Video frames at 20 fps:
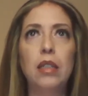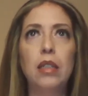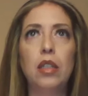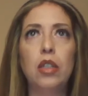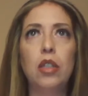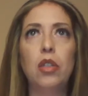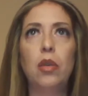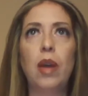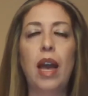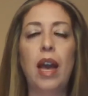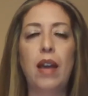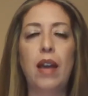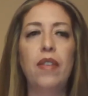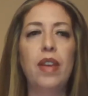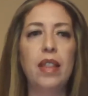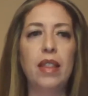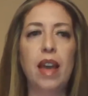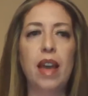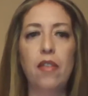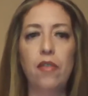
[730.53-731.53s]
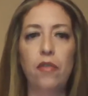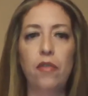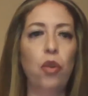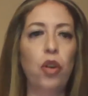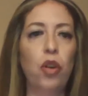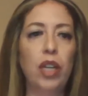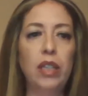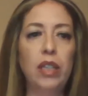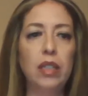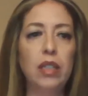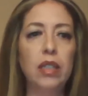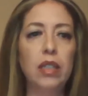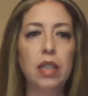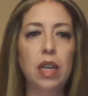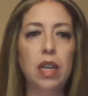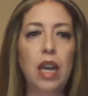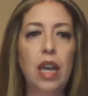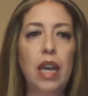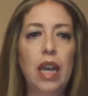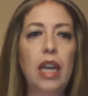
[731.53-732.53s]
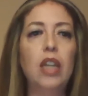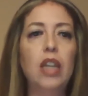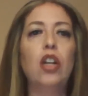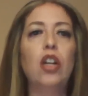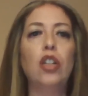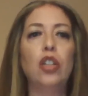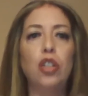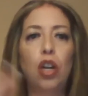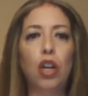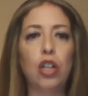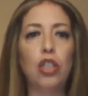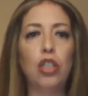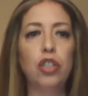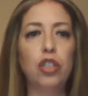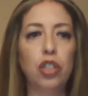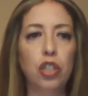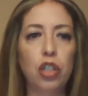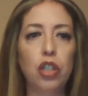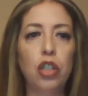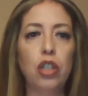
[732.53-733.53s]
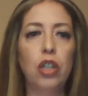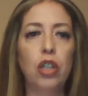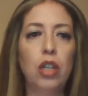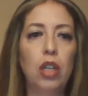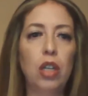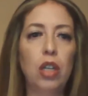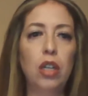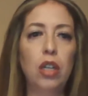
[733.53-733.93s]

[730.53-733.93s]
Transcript: you having that voice in a larger,